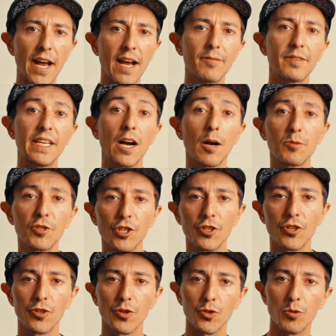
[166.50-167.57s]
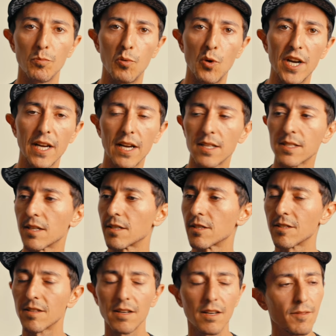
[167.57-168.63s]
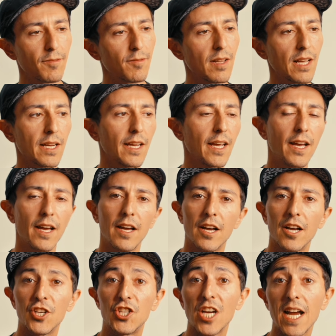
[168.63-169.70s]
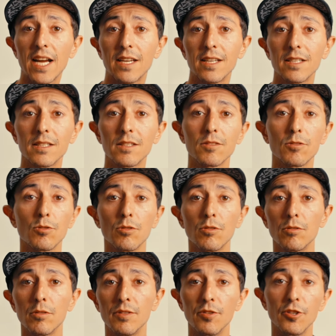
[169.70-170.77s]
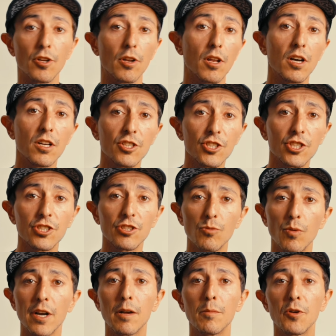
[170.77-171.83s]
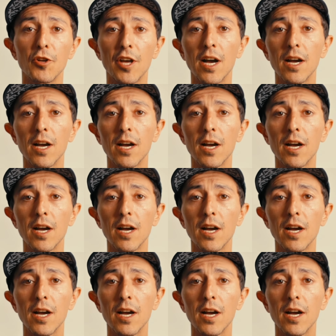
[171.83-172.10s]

to have the option, to bring extra stuff like a jacket or even a lunch when I'm on a